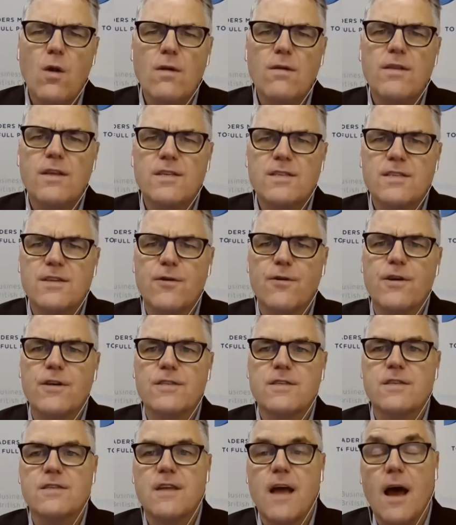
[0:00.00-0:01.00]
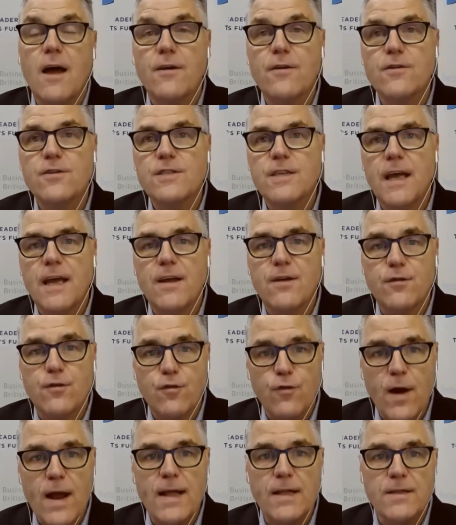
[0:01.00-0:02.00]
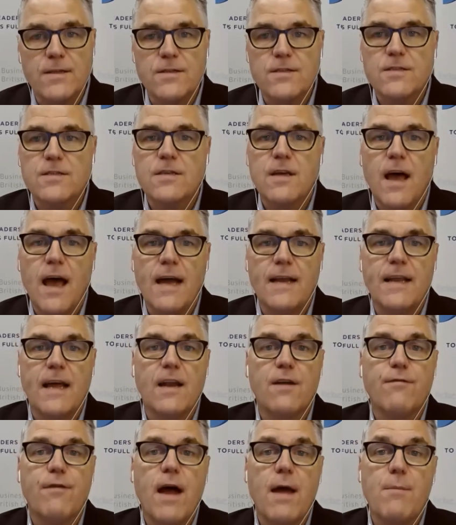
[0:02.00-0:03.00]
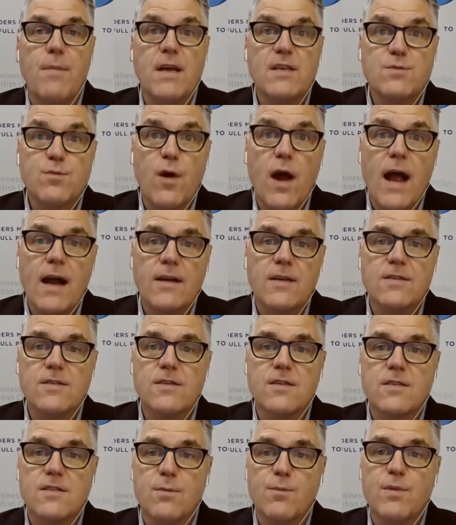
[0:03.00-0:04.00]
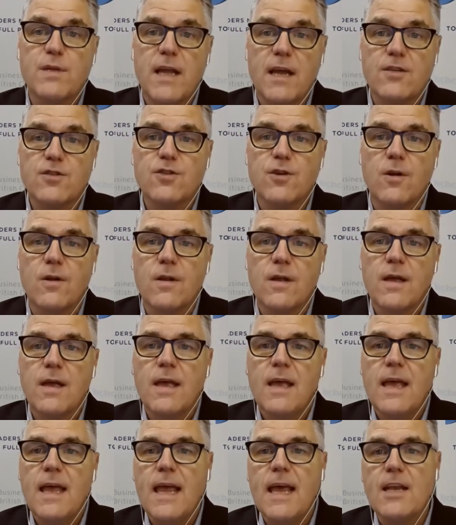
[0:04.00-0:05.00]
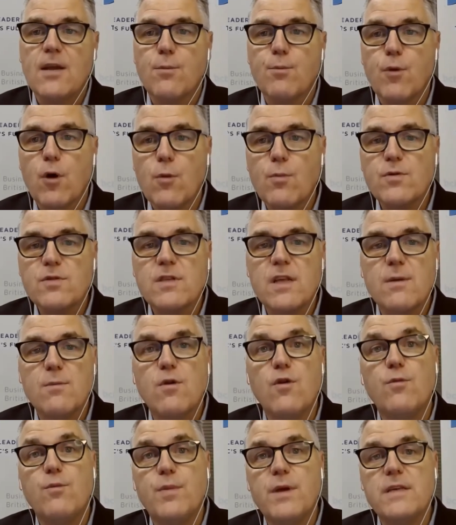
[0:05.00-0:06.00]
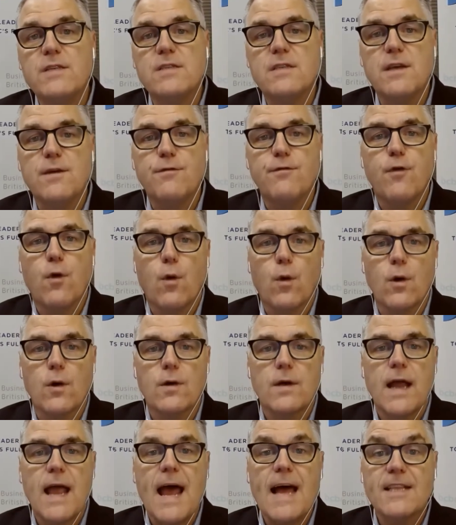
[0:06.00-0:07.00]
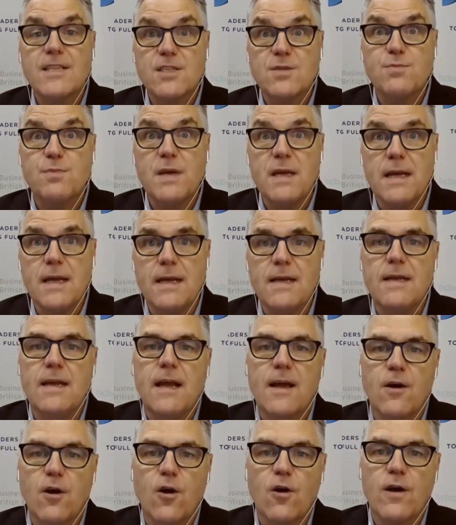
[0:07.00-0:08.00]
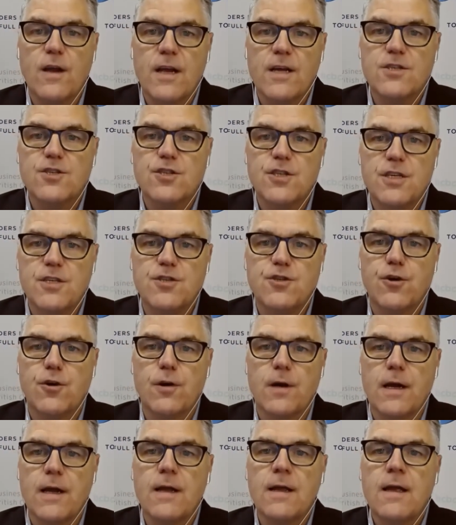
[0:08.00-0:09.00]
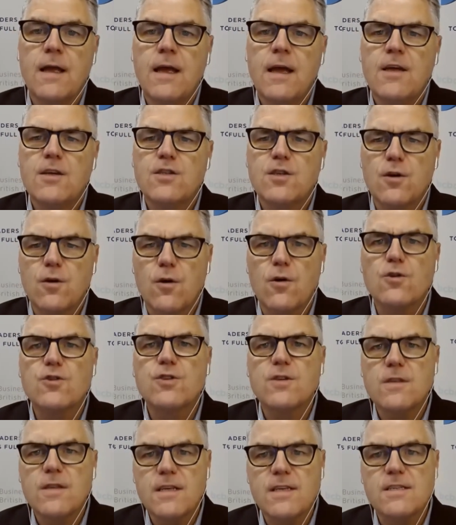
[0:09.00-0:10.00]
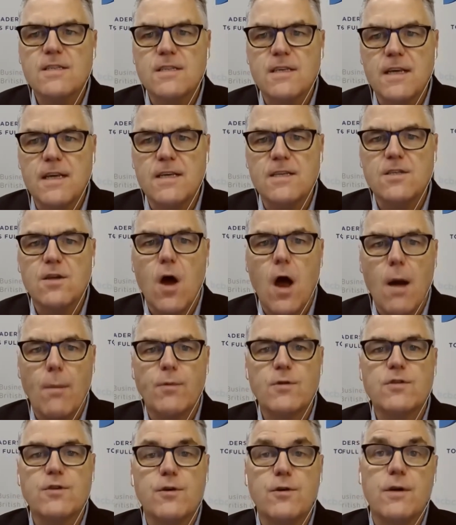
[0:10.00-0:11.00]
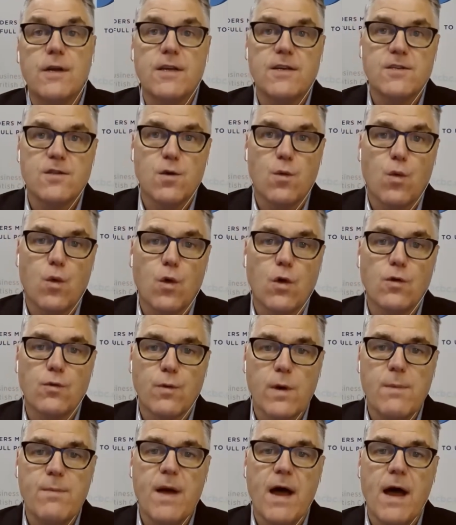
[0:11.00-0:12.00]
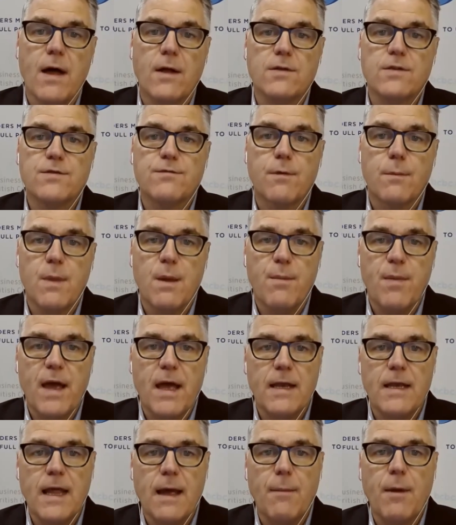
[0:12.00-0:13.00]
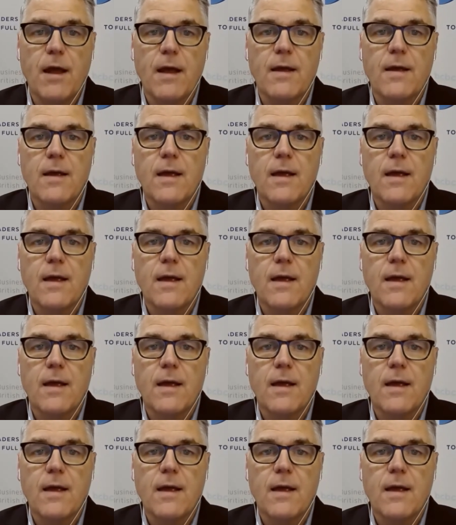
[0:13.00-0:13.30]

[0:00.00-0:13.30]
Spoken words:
of this series is to understand trends, identify best practices and potential, and to purposely move BC forward at speed in our ESG journey to urgently seize opportunity as the world rebounds from the pandemic.